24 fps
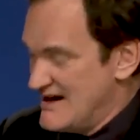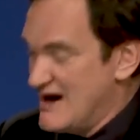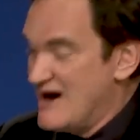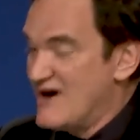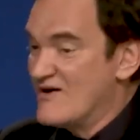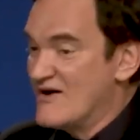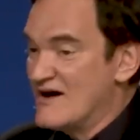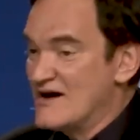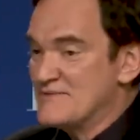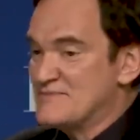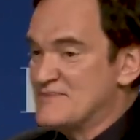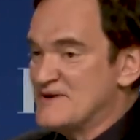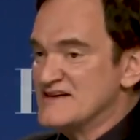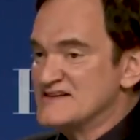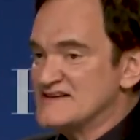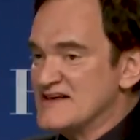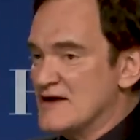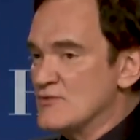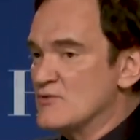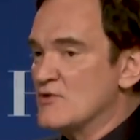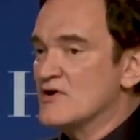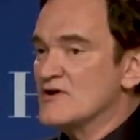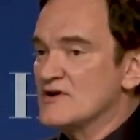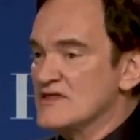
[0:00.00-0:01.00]
All right, because
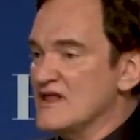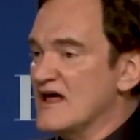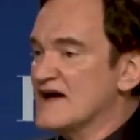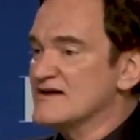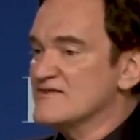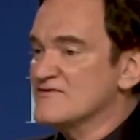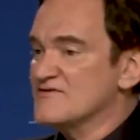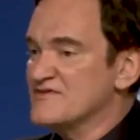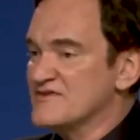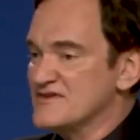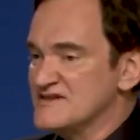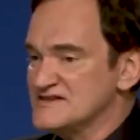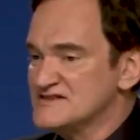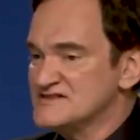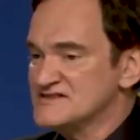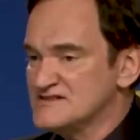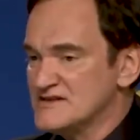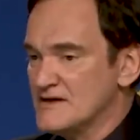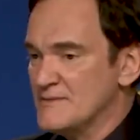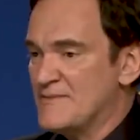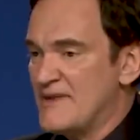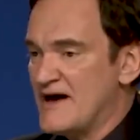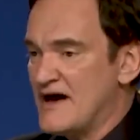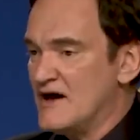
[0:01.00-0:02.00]
I wrote a lot of
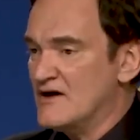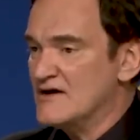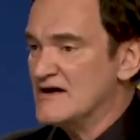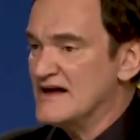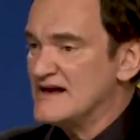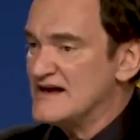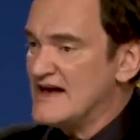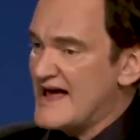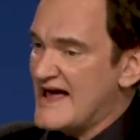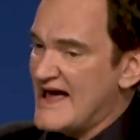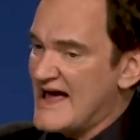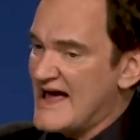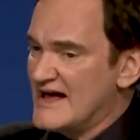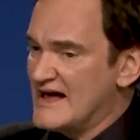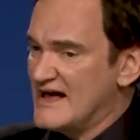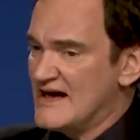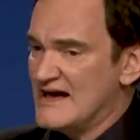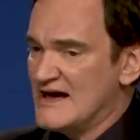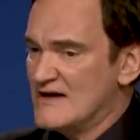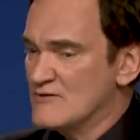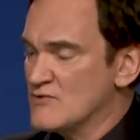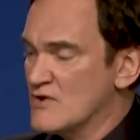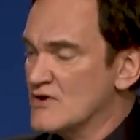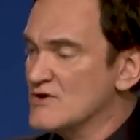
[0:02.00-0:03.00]
this
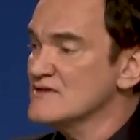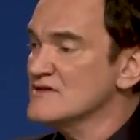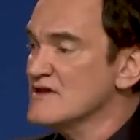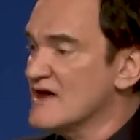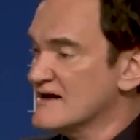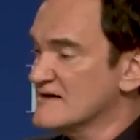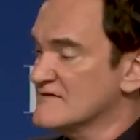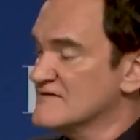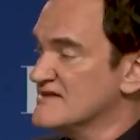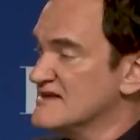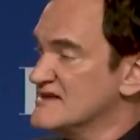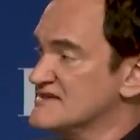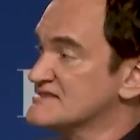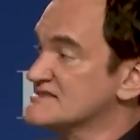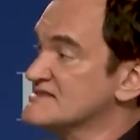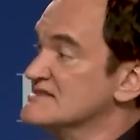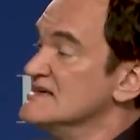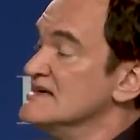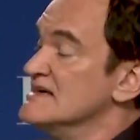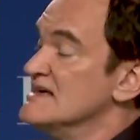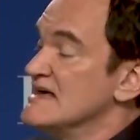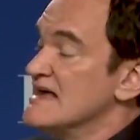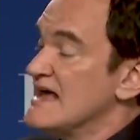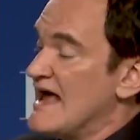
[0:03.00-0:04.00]
I wrote a lot of this,
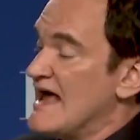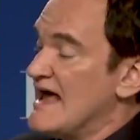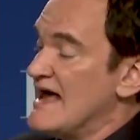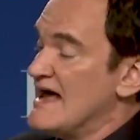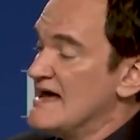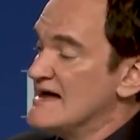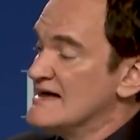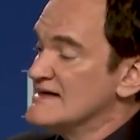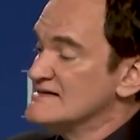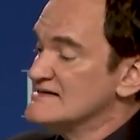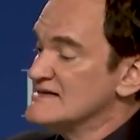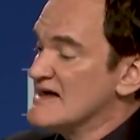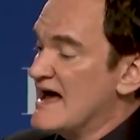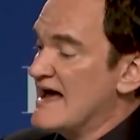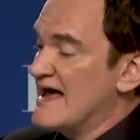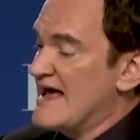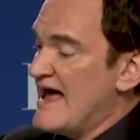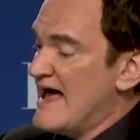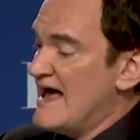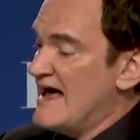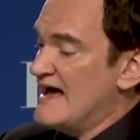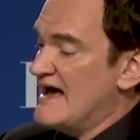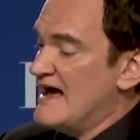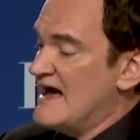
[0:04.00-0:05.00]
and
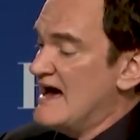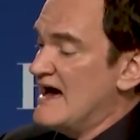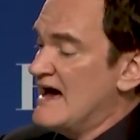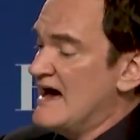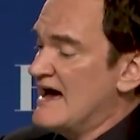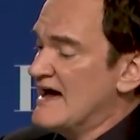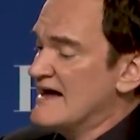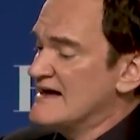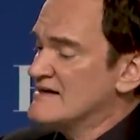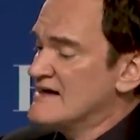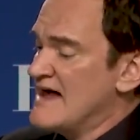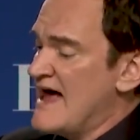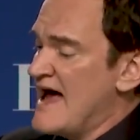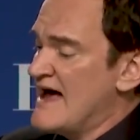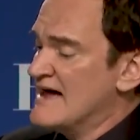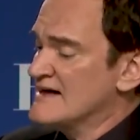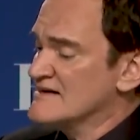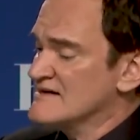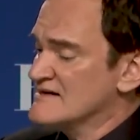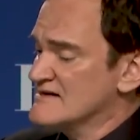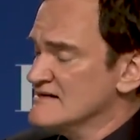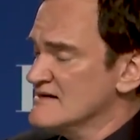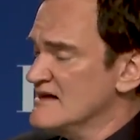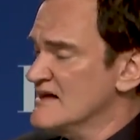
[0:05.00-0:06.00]
I
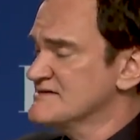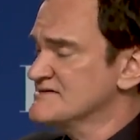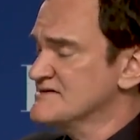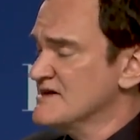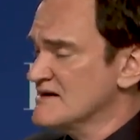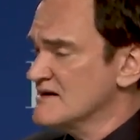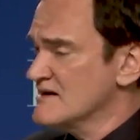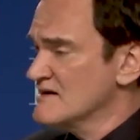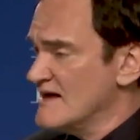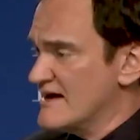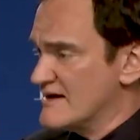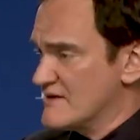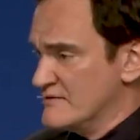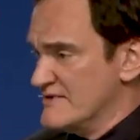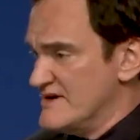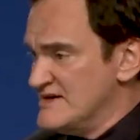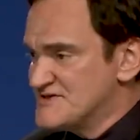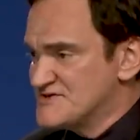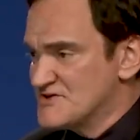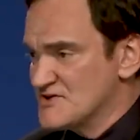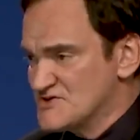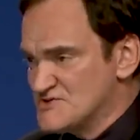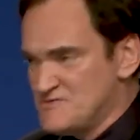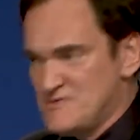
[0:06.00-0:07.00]
had done a lot of
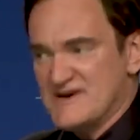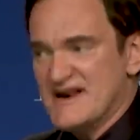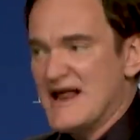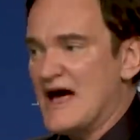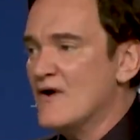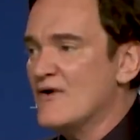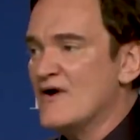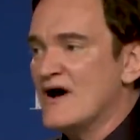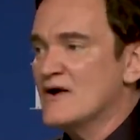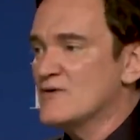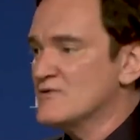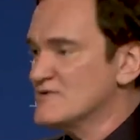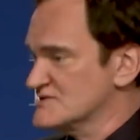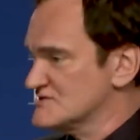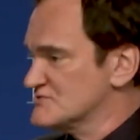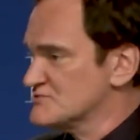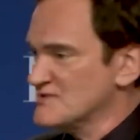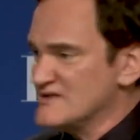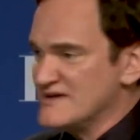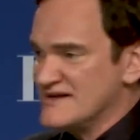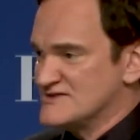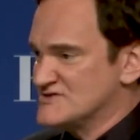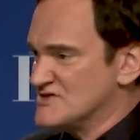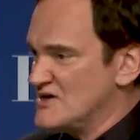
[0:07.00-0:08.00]
research, but now I was
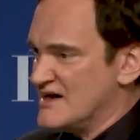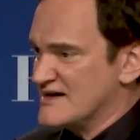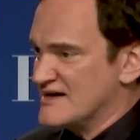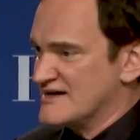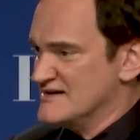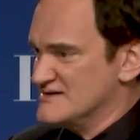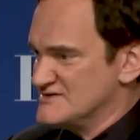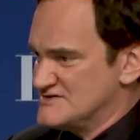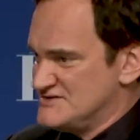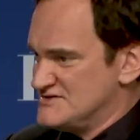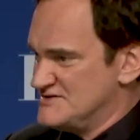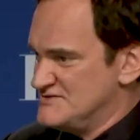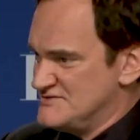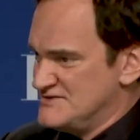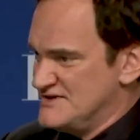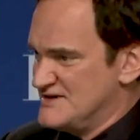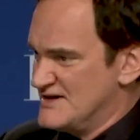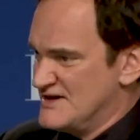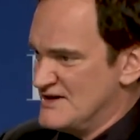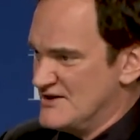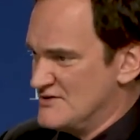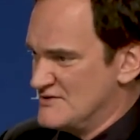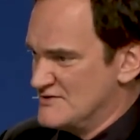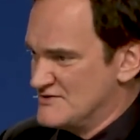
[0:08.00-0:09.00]
really talking to,
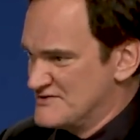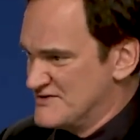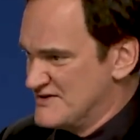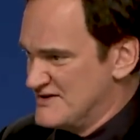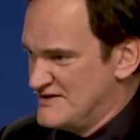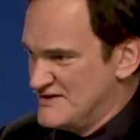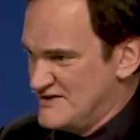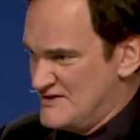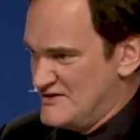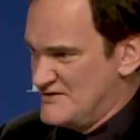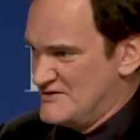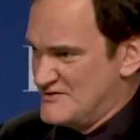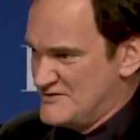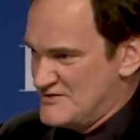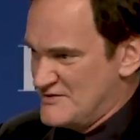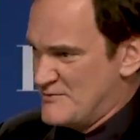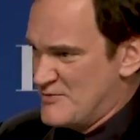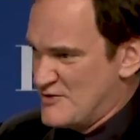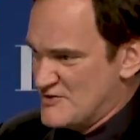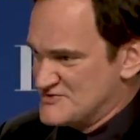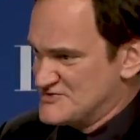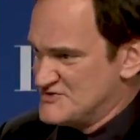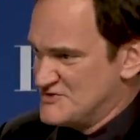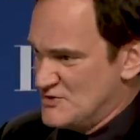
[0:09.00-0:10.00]
the
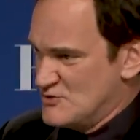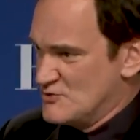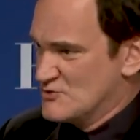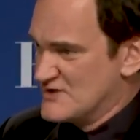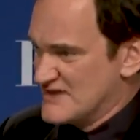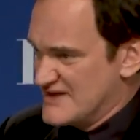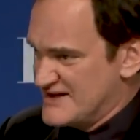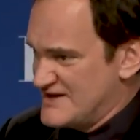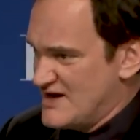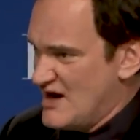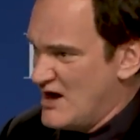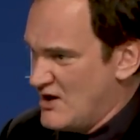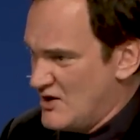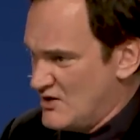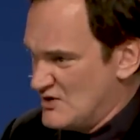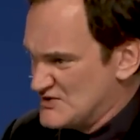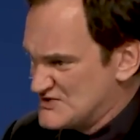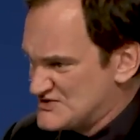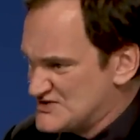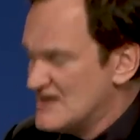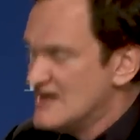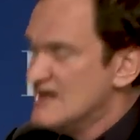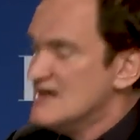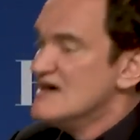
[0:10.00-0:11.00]
person who really
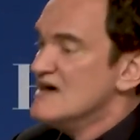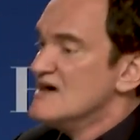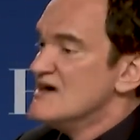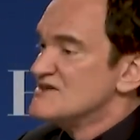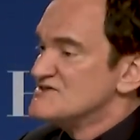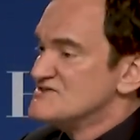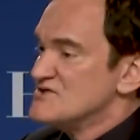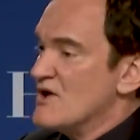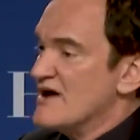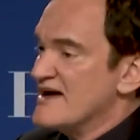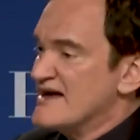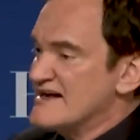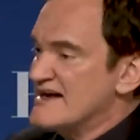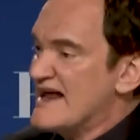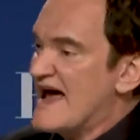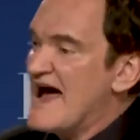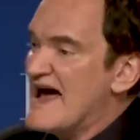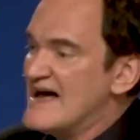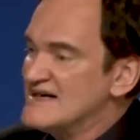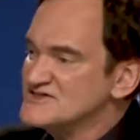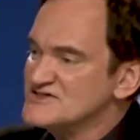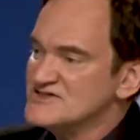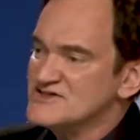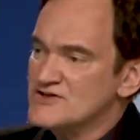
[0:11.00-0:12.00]
knows. So I could
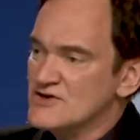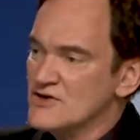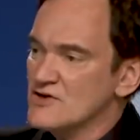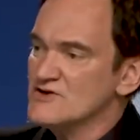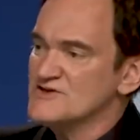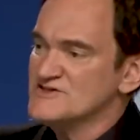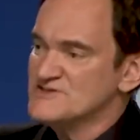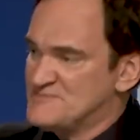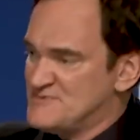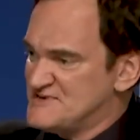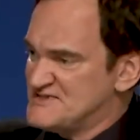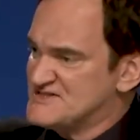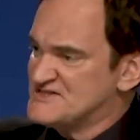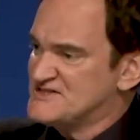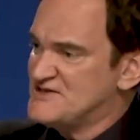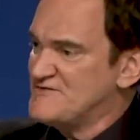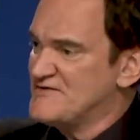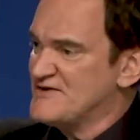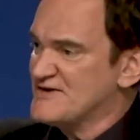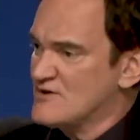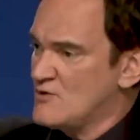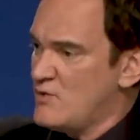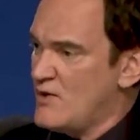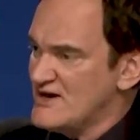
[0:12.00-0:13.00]
ask her
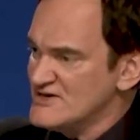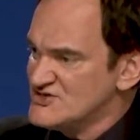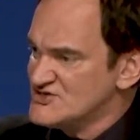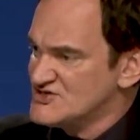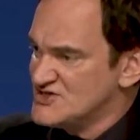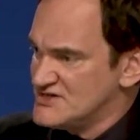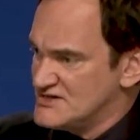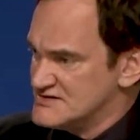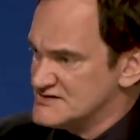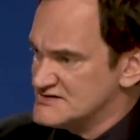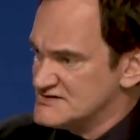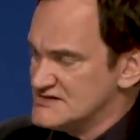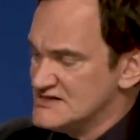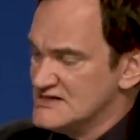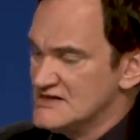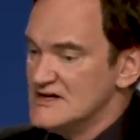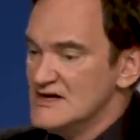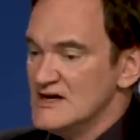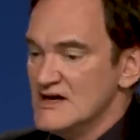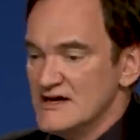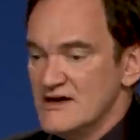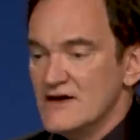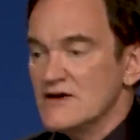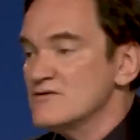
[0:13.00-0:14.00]
specific questions.
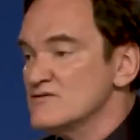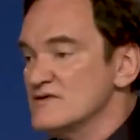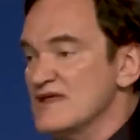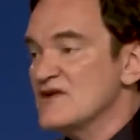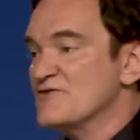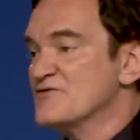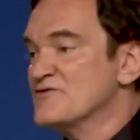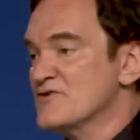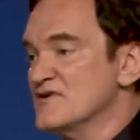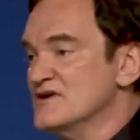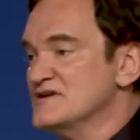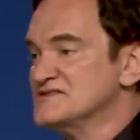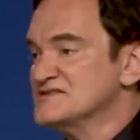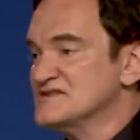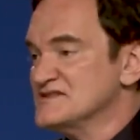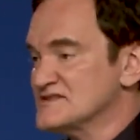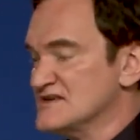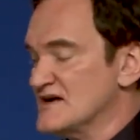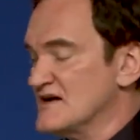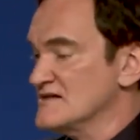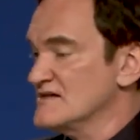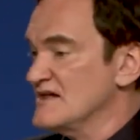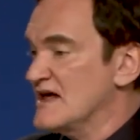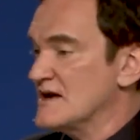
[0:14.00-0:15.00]
Like for
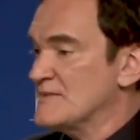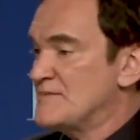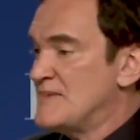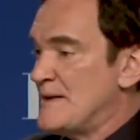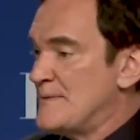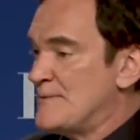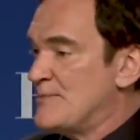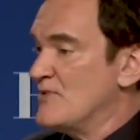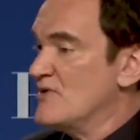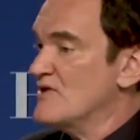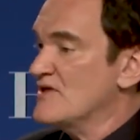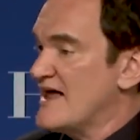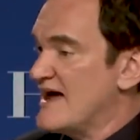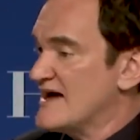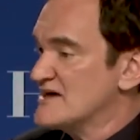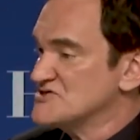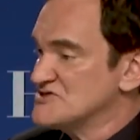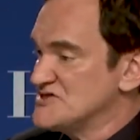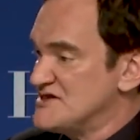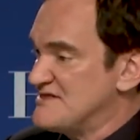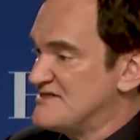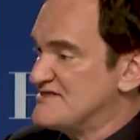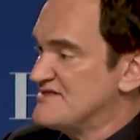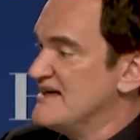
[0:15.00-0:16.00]
instance, a lot of people
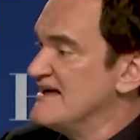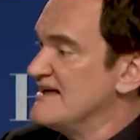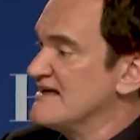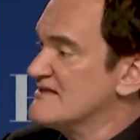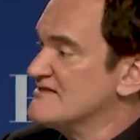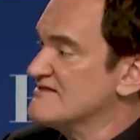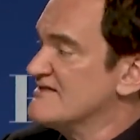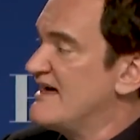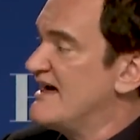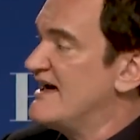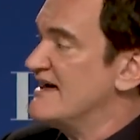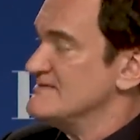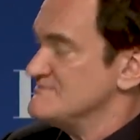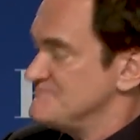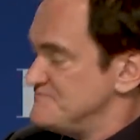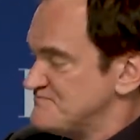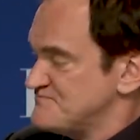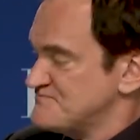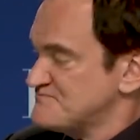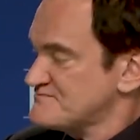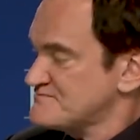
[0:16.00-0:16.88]
actually think that